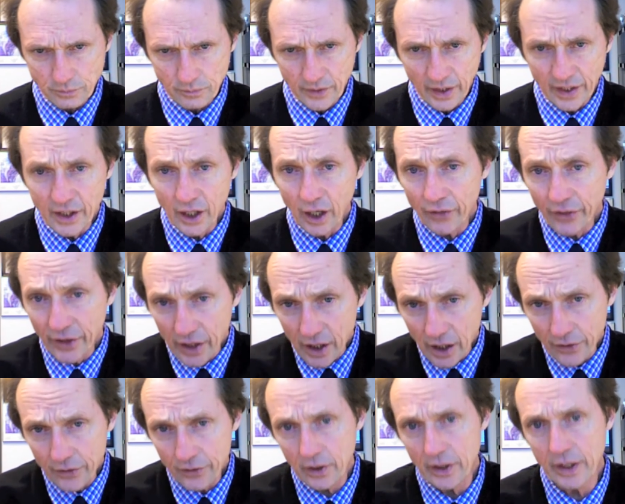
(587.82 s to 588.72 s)
and on the
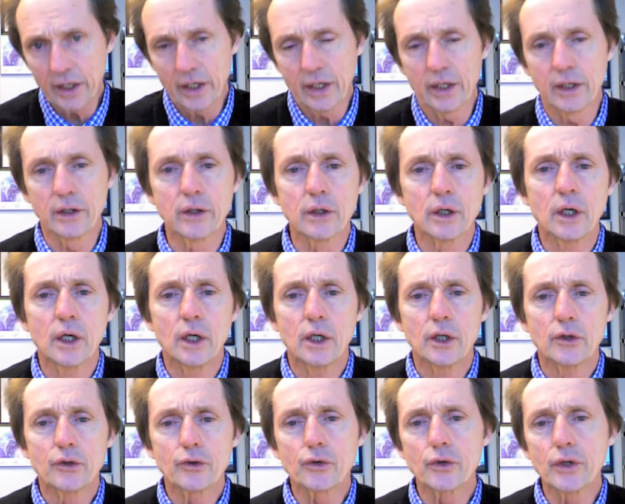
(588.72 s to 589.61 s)
other hand,
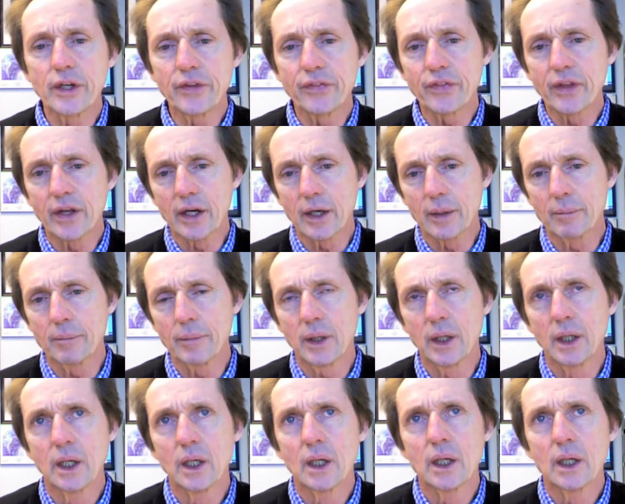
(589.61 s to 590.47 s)
treat them